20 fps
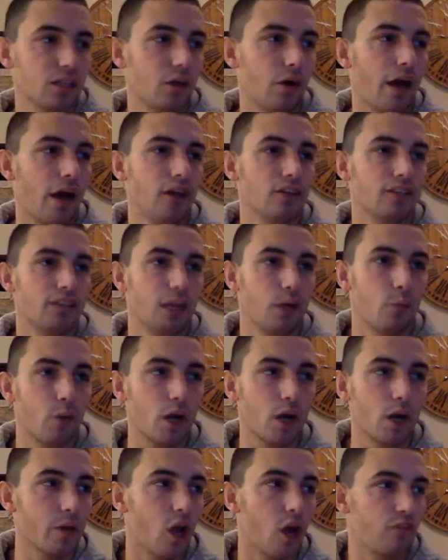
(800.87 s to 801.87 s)
Ohio State. We're
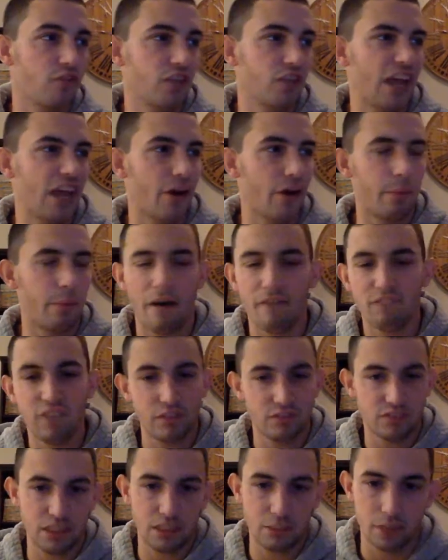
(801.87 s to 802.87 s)
going to be off the air in about
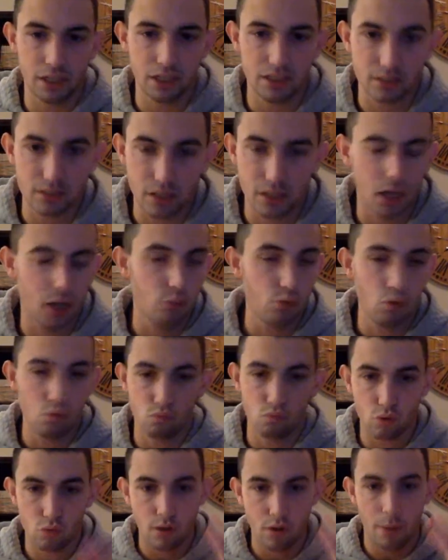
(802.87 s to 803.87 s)
15 minutes.
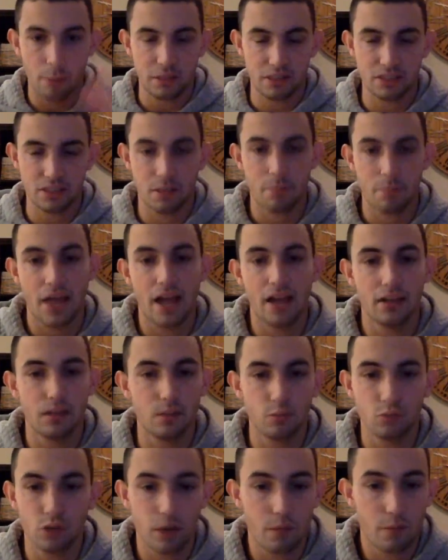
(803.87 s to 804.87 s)
We'll wrap things up then, and
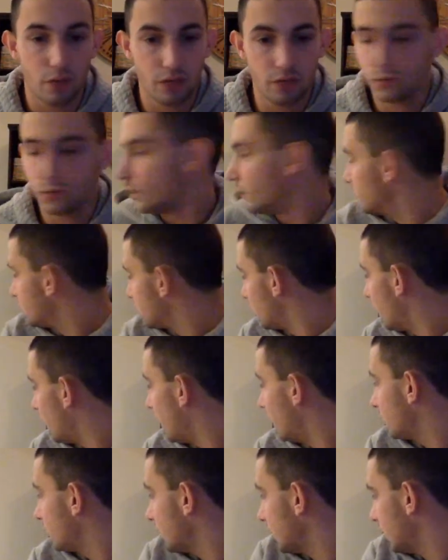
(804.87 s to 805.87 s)
then we'll get ready for Clemson,
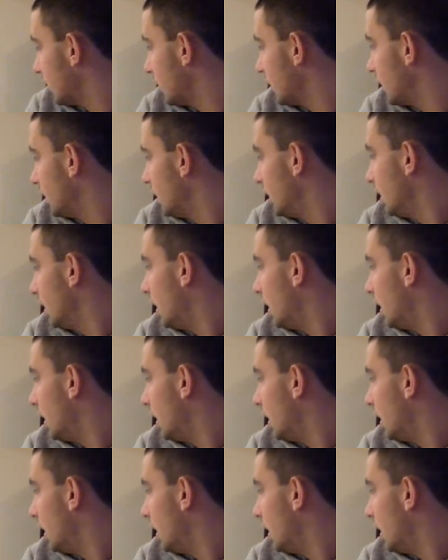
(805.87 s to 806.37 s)
Ohio State here.